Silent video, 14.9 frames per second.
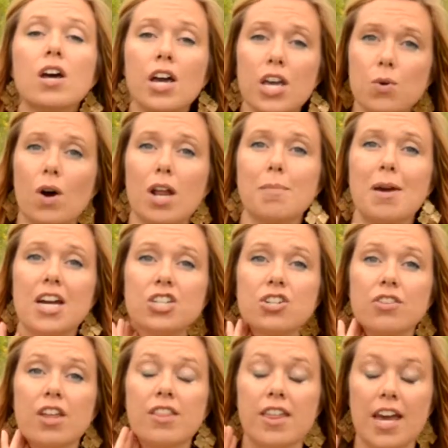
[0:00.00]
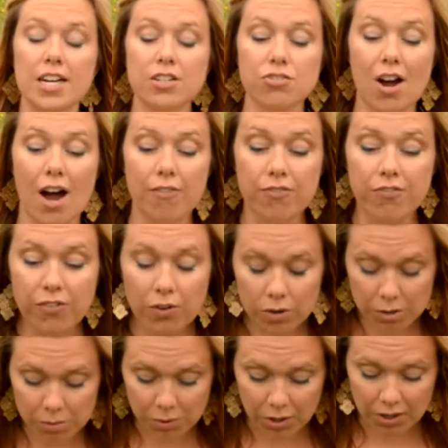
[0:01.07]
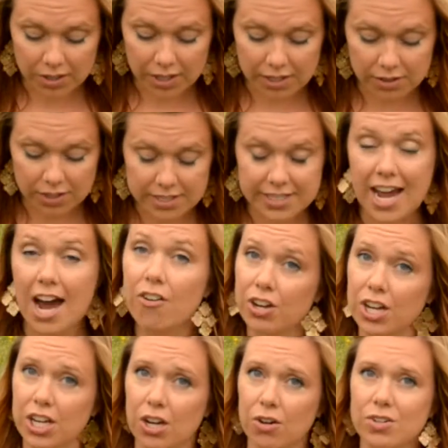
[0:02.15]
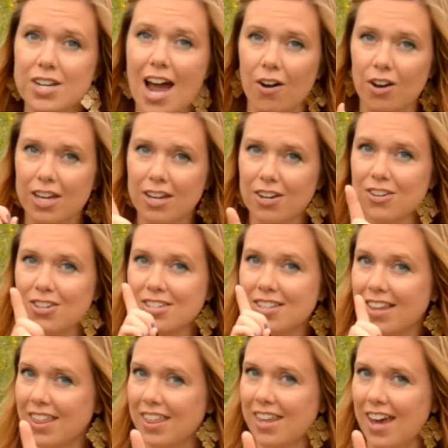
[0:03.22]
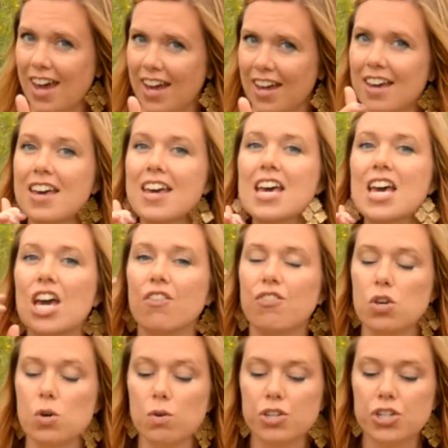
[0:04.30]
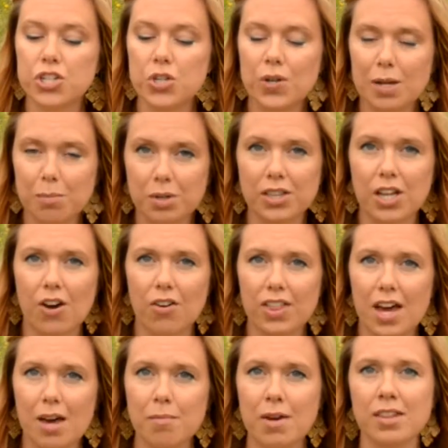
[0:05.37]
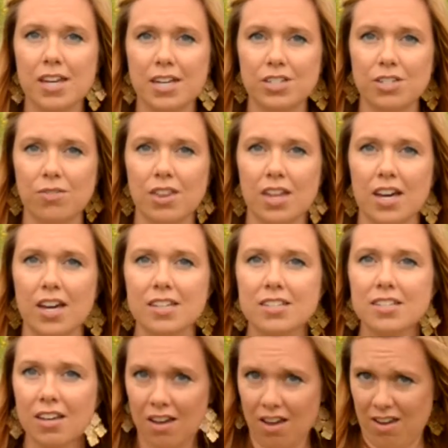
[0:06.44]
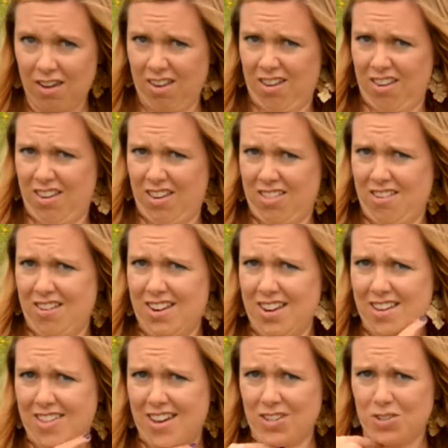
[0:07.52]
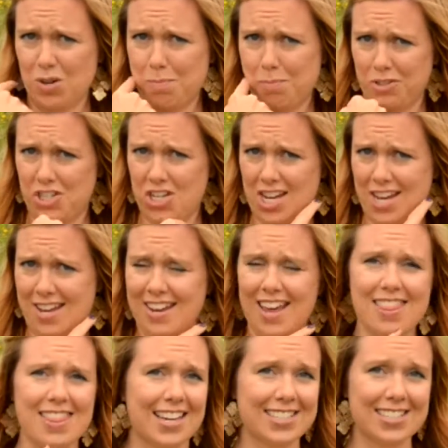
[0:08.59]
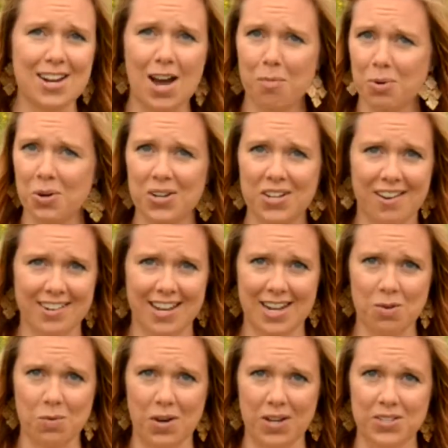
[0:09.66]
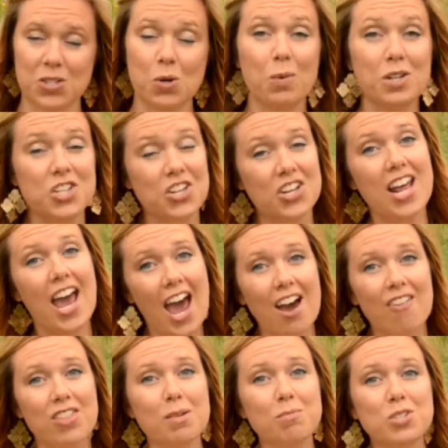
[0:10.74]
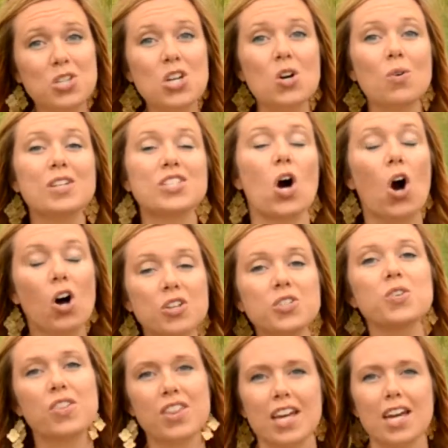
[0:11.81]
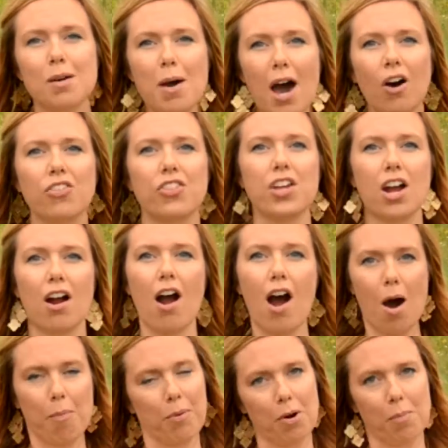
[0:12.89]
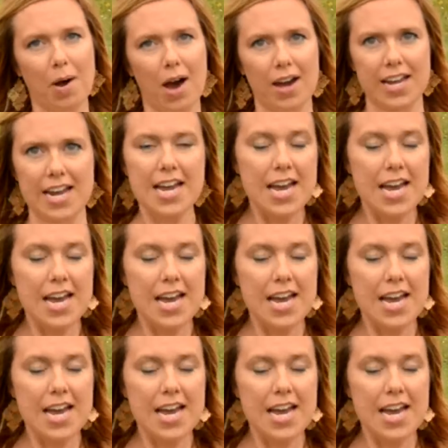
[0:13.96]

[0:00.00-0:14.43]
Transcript: you want to make sure that they drop forward and look down at you. Now, here's the thing. If you are shooting below them and they do this, they're going to get that triple chin, and that's not pretty on anyone. So what you're going to have them do is also think about their upper body.